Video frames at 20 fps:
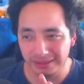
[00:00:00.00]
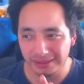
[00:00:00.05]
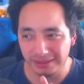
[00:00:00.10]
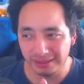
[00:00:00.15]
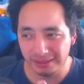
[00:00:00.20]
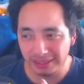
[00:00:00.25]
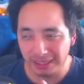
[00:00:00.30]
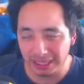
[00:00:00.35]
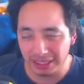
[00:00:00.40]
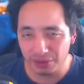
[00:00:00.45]

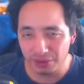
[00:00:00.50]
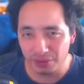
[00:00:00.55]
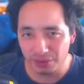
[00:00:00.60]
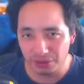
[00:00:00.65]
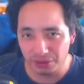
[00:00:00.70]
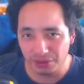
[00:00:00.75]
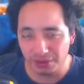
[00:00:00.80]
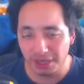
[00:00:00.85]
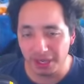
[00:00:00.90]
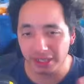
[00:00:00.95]
get you
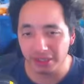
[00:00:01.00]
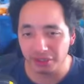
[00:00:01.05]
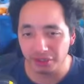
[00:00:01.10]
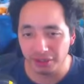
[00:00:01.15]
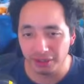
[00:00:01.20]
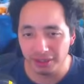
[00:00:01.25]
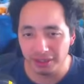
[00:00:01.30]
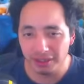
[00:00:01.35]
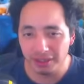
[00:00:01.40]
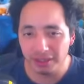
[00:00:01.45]
into the next
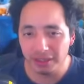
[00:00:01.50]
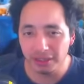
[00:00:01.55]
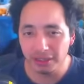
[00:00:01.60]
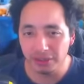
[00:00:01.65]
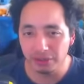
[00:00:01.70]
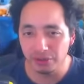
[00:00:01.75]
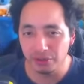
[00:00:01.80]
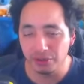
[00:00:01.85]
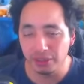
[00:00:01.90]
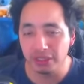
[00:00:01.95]
turn
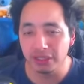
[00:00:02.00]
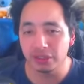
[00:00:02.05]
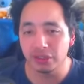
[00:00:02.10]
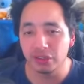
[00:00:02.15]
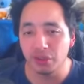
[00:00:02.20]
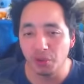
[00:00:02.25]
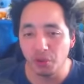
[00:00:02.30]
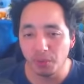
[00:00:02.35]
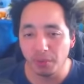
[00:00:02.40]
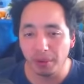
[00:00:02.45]
to then
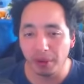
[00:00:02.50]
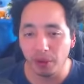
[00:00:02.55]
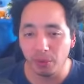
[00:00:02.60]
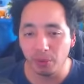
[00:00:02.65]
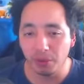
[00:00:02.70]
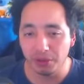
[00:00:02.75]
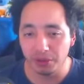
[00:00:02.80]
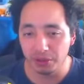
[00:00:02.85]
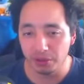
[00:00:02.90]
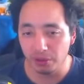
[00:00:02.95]
snowball
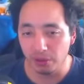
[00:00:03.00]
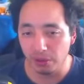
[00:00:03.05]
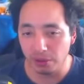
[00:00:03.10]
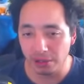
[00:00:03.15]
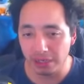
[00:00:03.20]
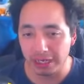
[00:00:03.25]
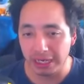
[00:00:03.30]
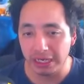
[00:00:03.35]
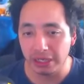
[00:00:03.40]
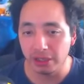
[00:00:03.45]
with your
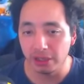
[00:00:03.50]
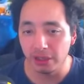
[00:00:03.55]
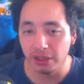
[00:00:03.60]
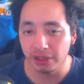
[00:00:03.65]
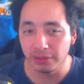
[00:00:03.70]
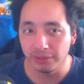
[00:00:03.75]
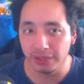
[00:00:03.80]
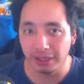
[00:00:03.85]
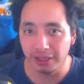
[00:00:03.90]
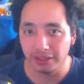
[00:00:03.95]
RDA
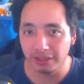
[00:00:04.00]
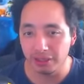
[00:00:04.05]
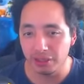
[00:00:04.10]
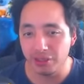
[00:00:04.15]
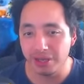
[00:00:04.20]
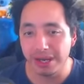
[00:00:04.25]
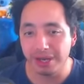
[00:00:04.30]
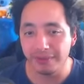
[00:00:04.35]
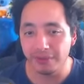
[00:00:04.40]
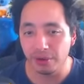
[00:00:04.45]
cards, right? Because then
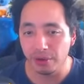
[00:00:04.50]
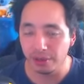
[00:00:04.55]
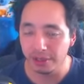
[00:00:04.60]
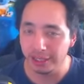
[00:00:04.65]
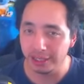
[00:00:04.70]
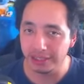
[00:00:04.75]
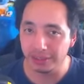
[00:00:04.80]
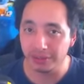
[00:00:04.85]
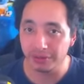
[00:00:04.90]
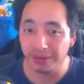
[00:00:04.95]
you have your
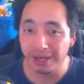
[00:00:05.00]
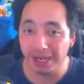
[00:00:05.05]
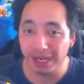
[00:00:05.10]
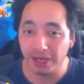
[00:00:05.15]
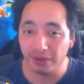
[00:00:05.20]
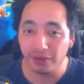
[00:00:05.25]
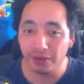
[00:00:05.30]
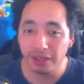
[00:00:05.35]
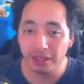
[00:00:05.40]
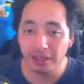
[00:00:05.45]
RDAs in
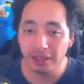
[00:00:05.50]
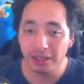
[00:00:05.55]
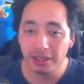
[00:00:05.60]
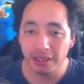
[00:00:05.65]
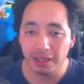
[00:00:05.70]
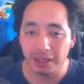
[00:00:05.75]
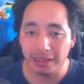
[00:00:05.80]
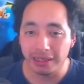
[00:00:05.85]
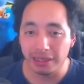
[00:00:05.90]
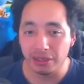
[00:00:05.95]
grave,
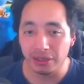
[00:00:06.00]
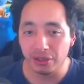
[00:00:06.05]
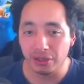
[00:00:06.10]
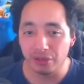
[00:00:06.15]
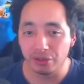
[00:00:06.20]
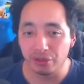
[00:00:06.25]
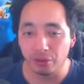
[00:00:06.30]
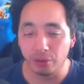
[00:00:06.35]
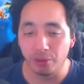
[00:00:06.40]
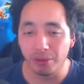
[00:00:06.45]
and then you
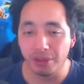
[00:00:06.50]
control with